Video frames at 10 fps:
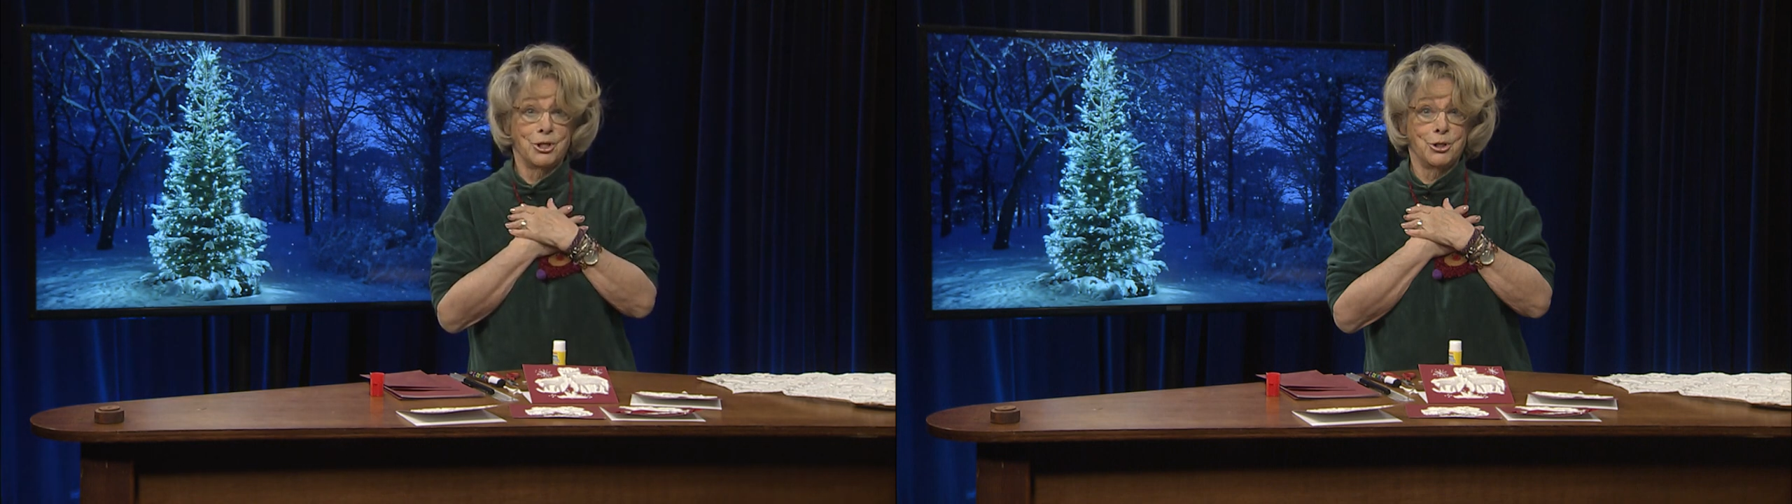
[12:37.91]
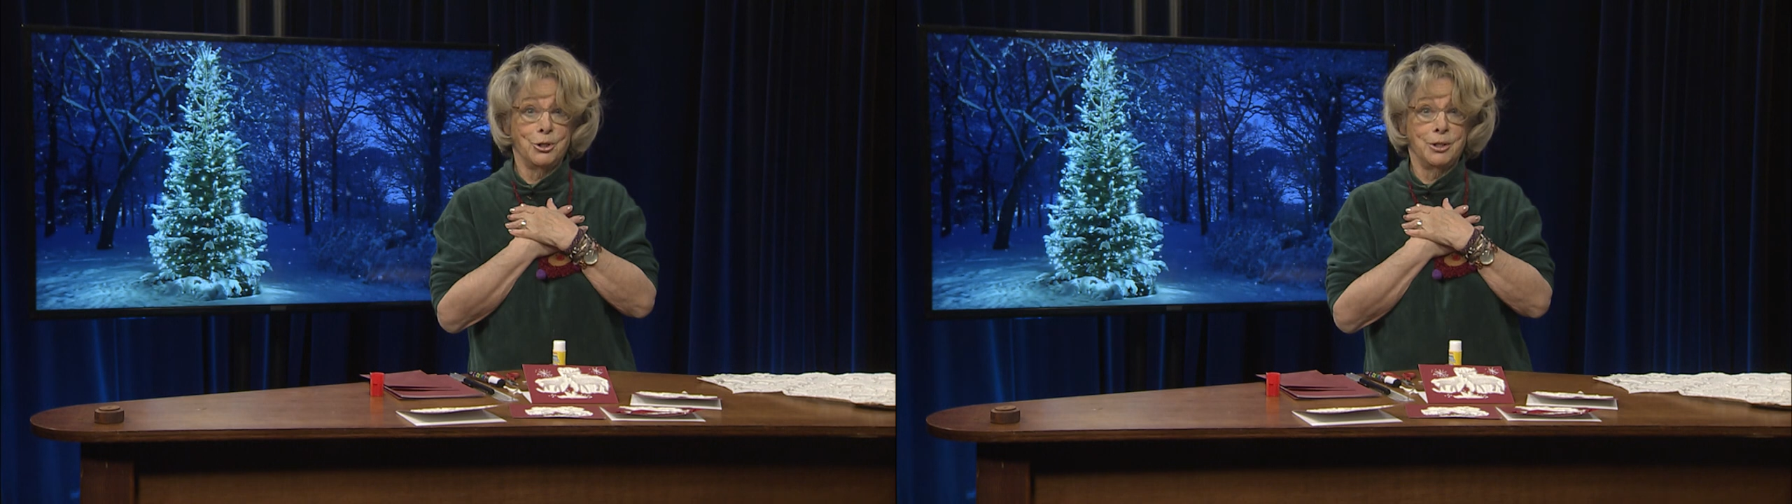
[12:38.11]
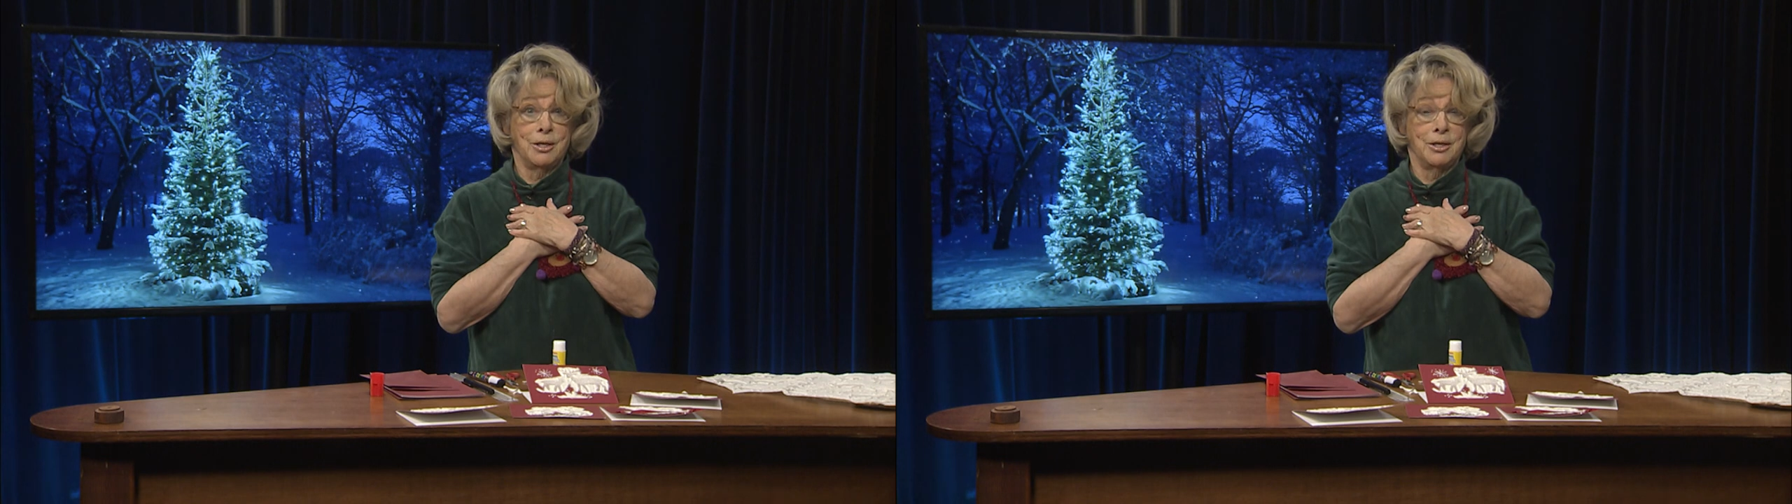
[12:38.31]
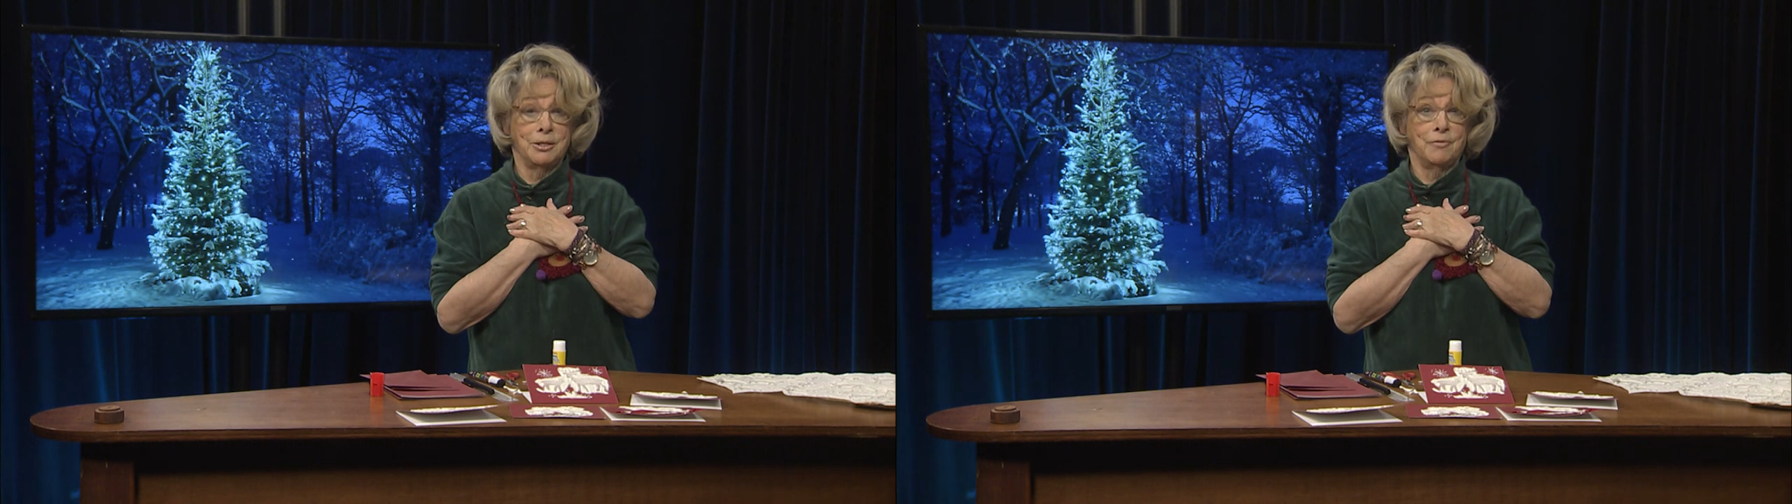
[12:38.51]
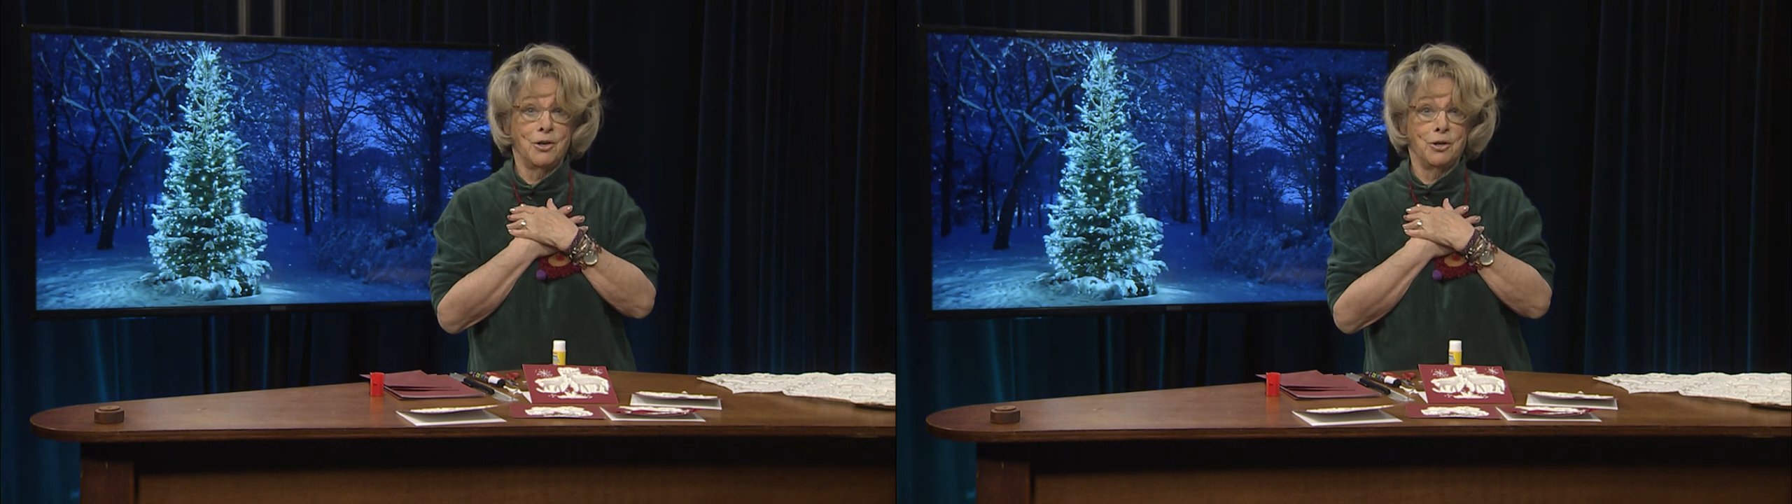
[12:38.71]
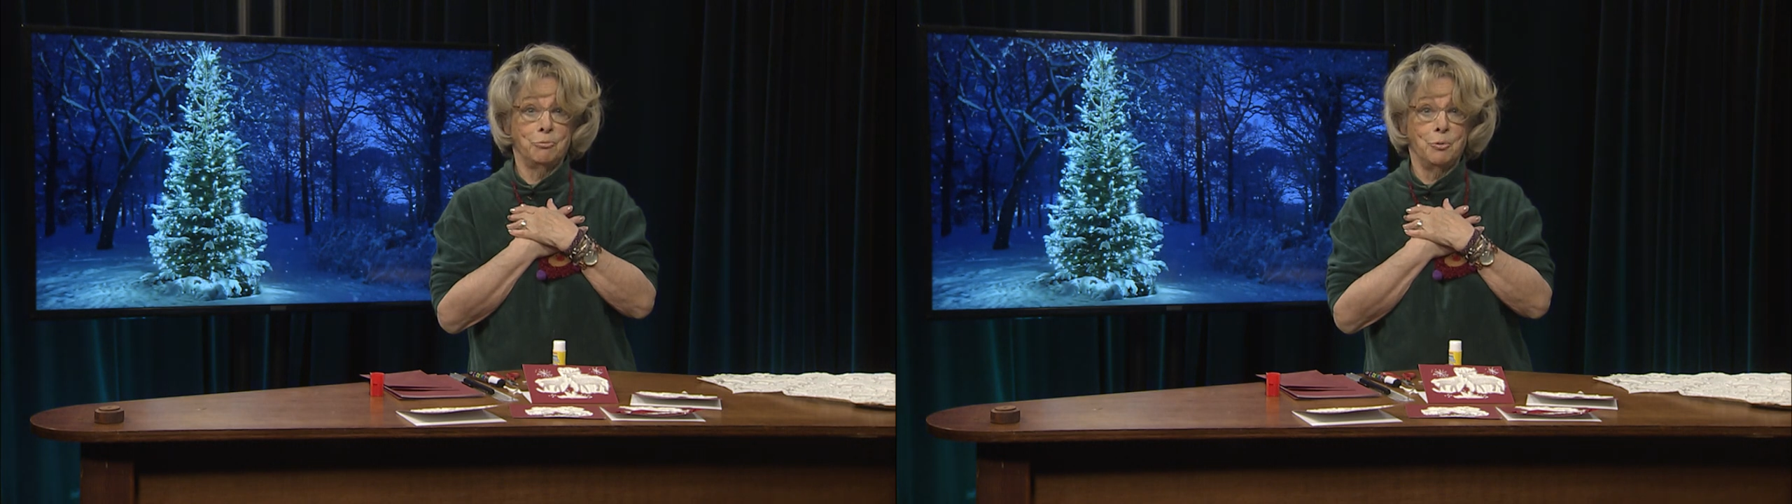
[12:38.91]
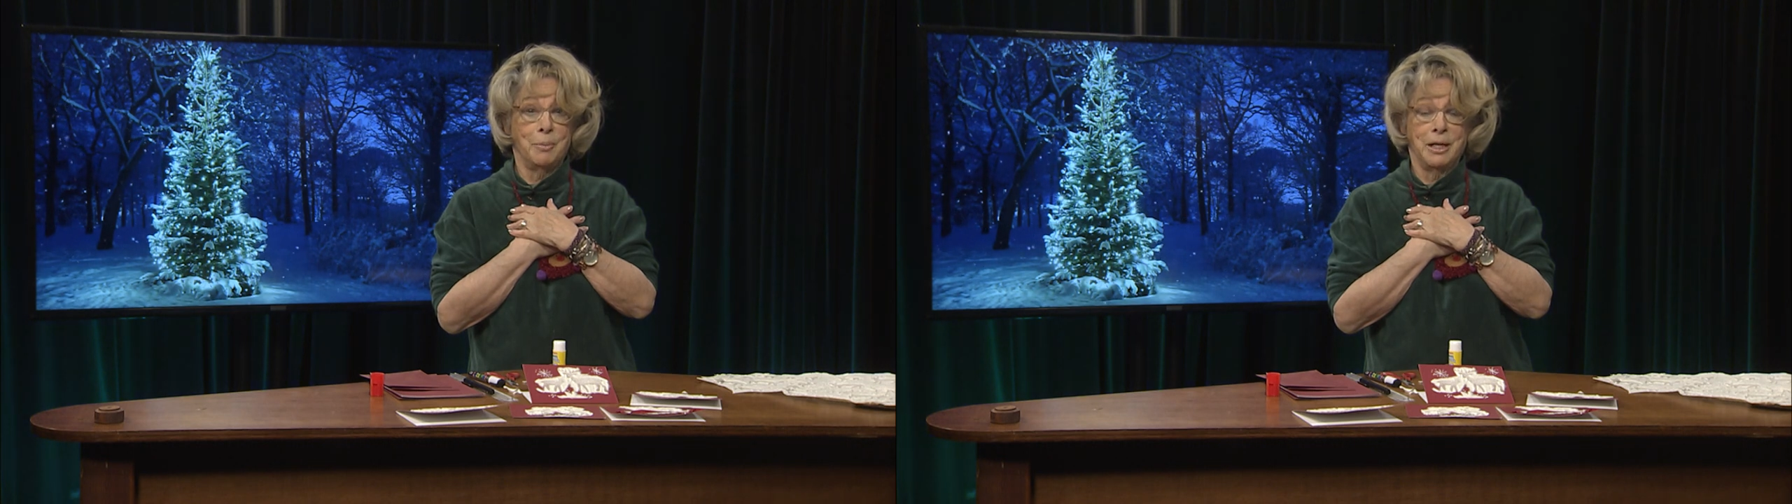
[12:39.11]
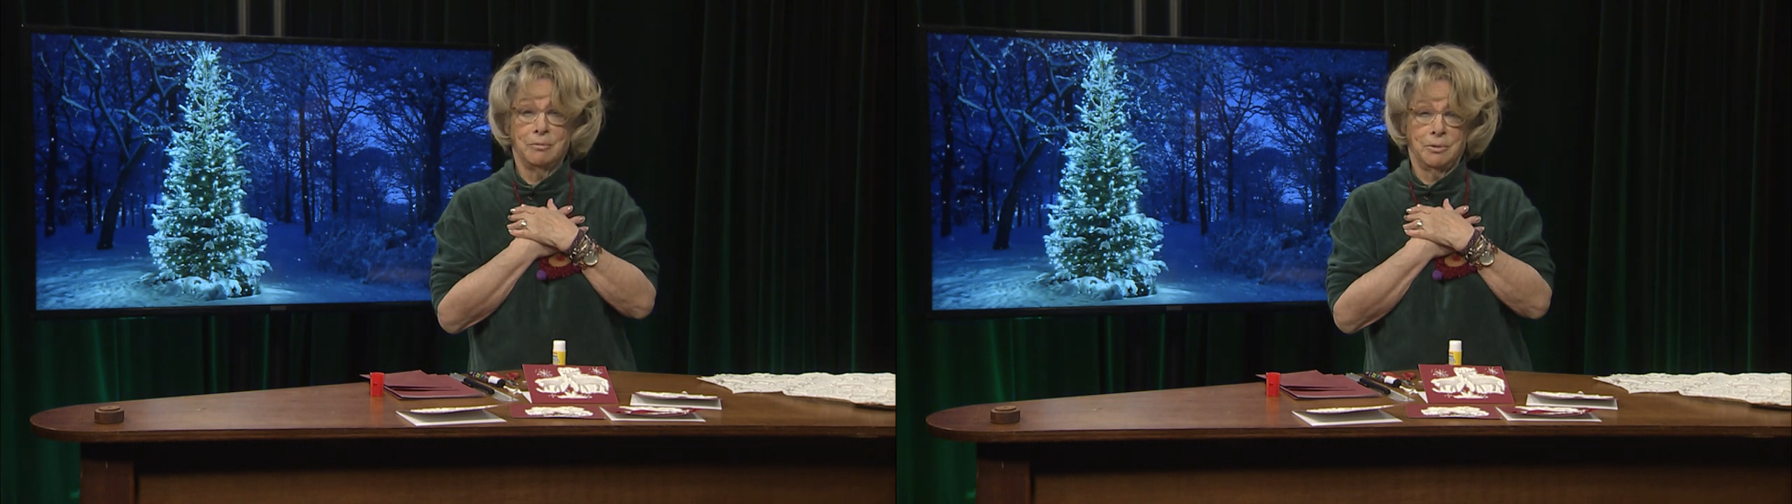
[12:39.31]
third kind of card we'll make